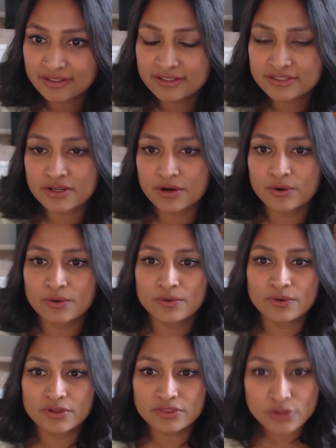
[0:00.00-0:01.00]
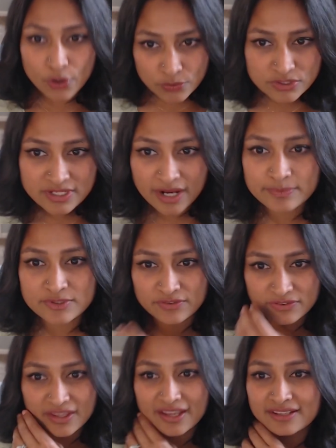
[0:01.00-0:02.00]
So those types of
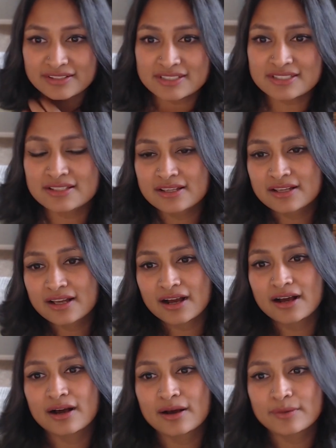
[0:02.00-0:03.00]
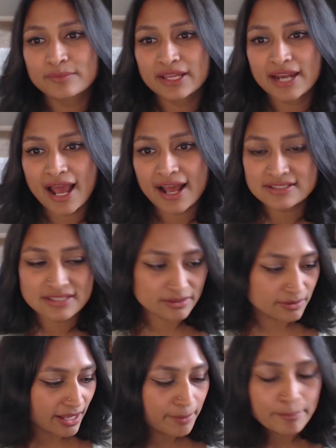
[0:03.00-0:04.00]
things, it has
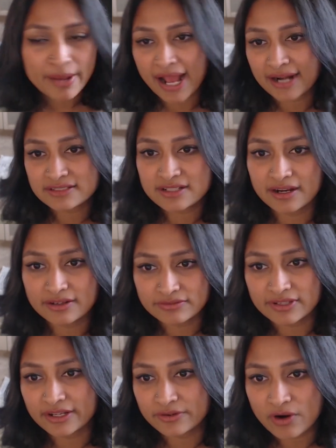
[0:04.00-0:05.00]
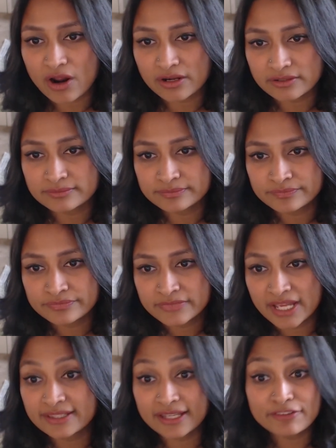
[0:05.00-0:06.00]
an impact kind of later on.
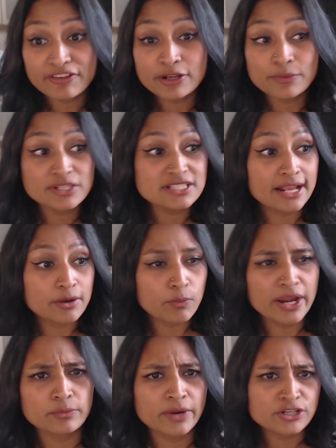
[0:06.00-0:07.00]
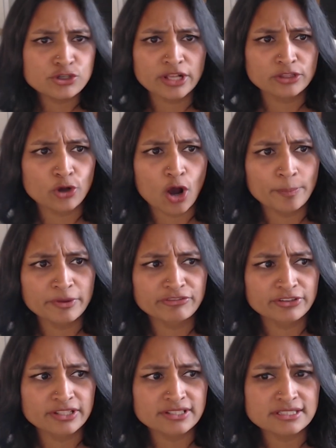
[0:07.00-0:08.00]
And then if anyone's like, "Wait, where'd you get the copy
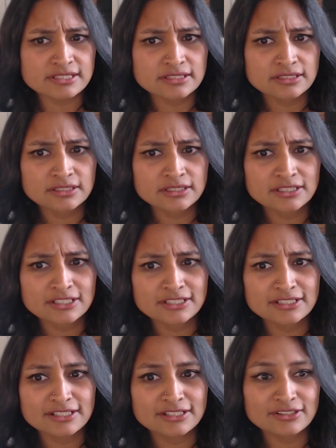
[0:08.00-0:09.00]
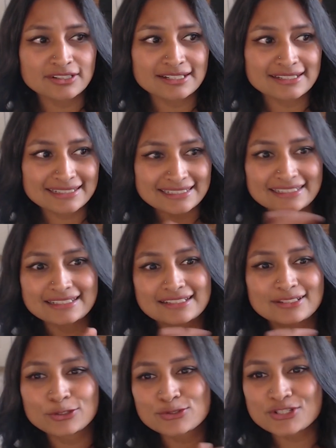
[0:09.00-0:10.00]
for this?" And you're like,
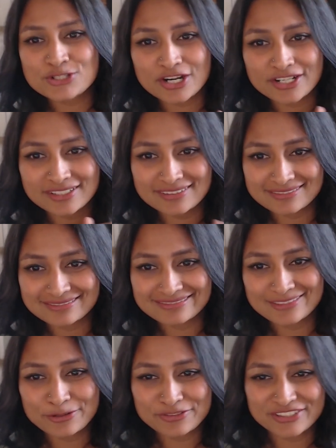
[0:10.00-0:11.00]
"Lucid chart over